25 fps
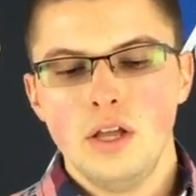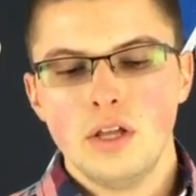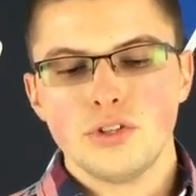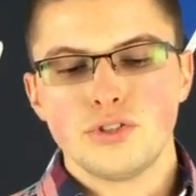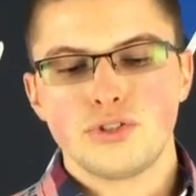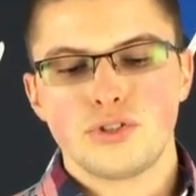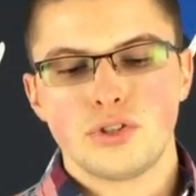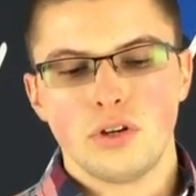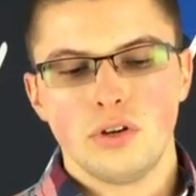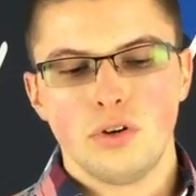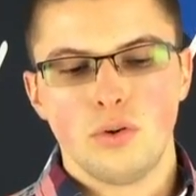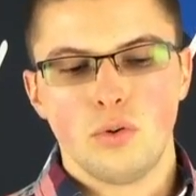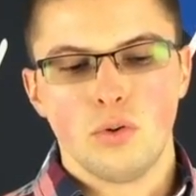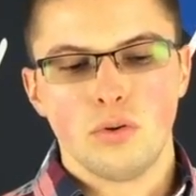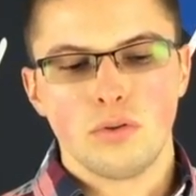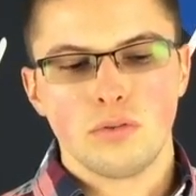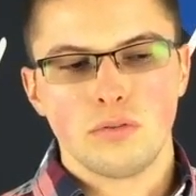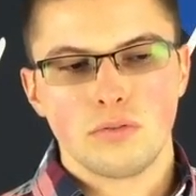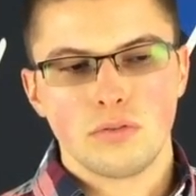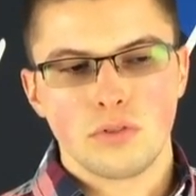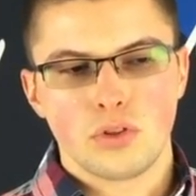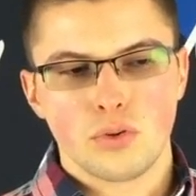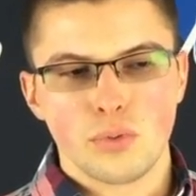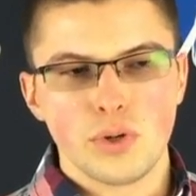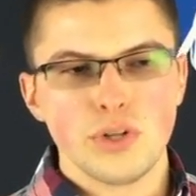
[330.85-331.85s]
So
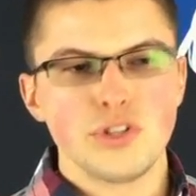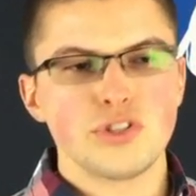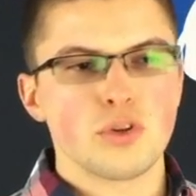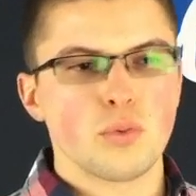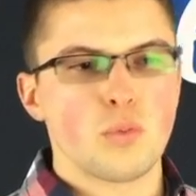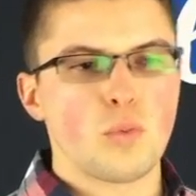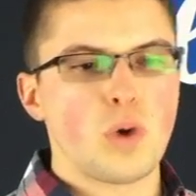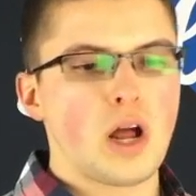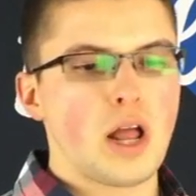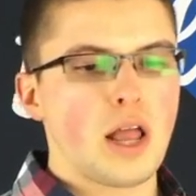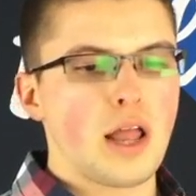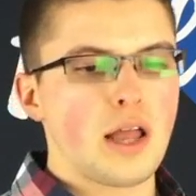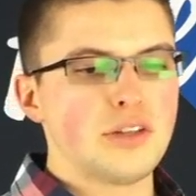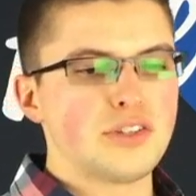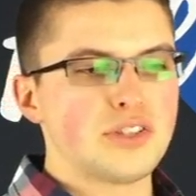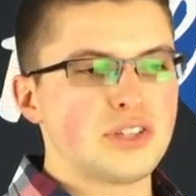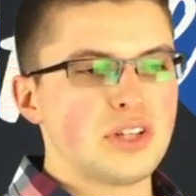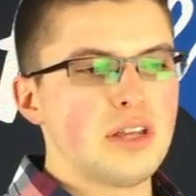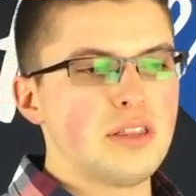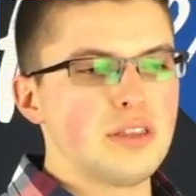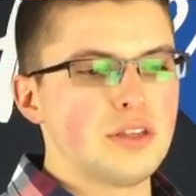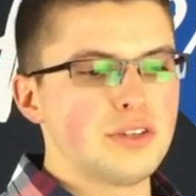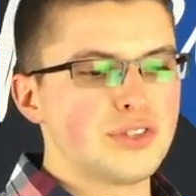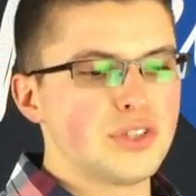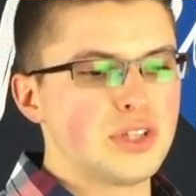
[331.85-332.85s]
the reason why I
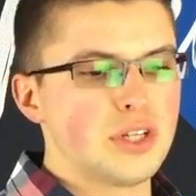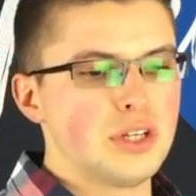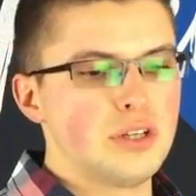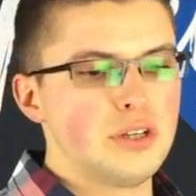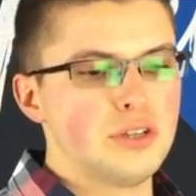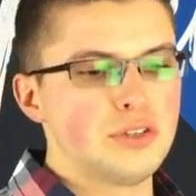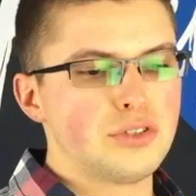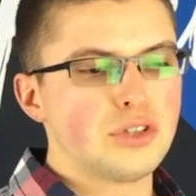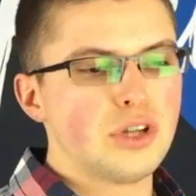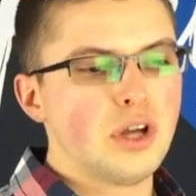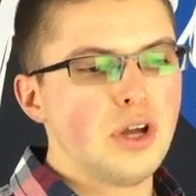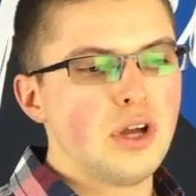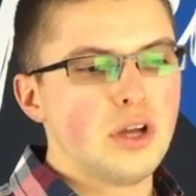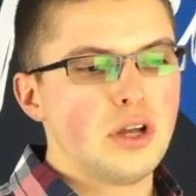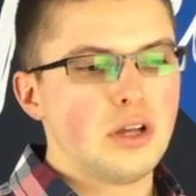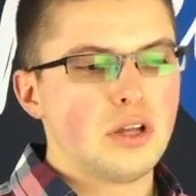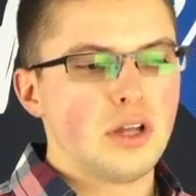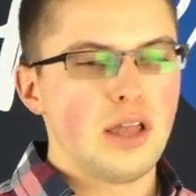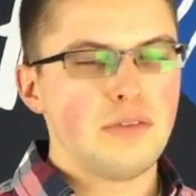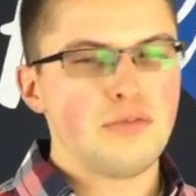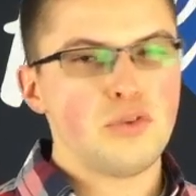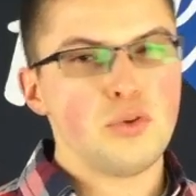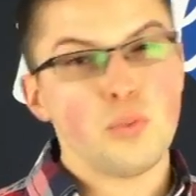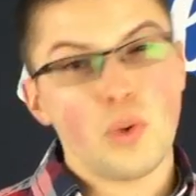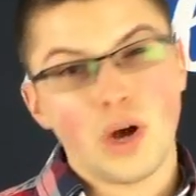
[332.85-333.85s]
say this is,
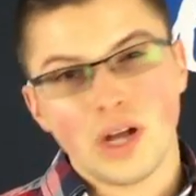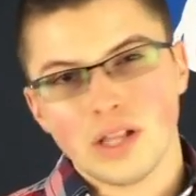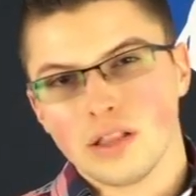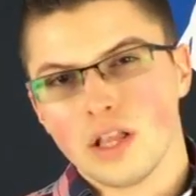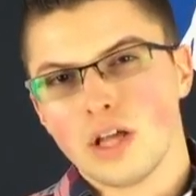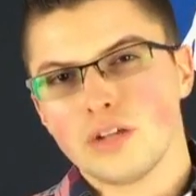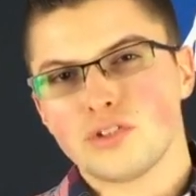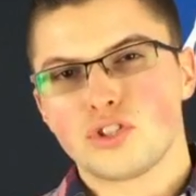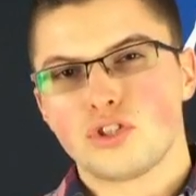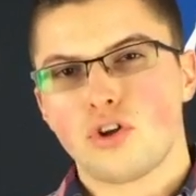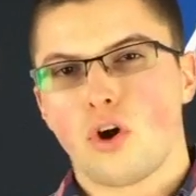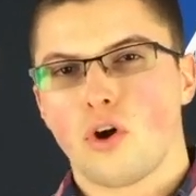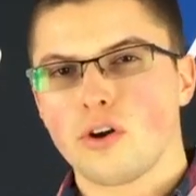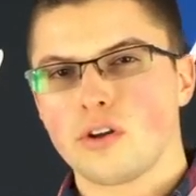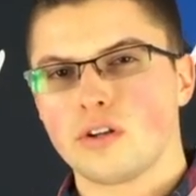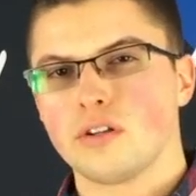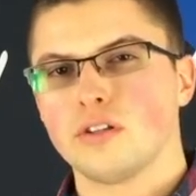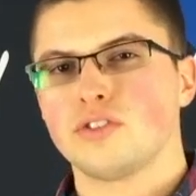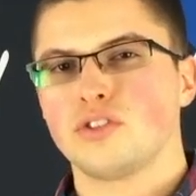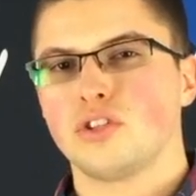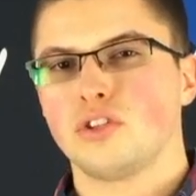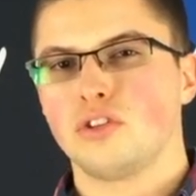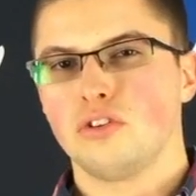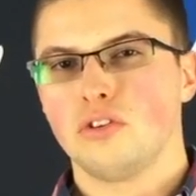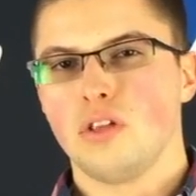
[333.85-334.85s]
if you want less
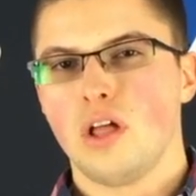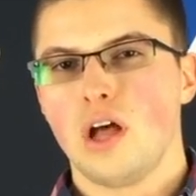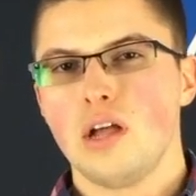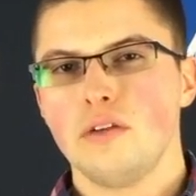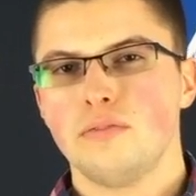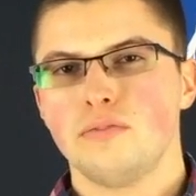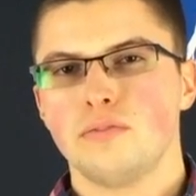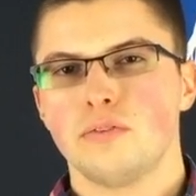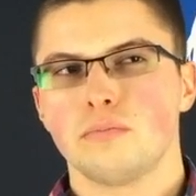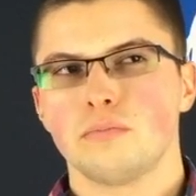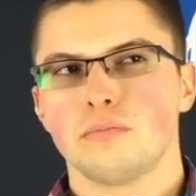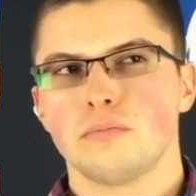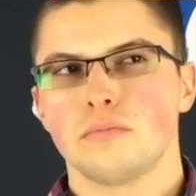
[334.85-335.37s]
darkness in your life,